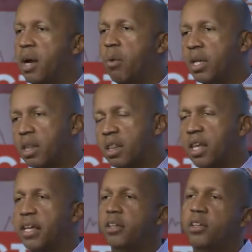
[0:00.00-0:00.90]
I want to
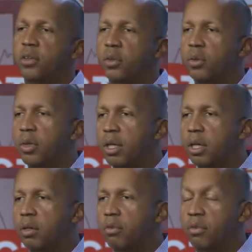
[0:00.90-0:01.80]
thank you
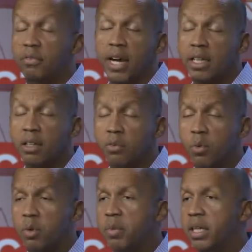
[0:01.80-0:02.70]
for fighting
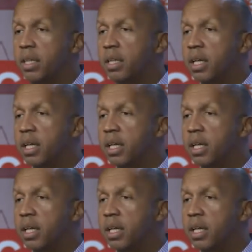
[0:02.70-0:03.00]
for me.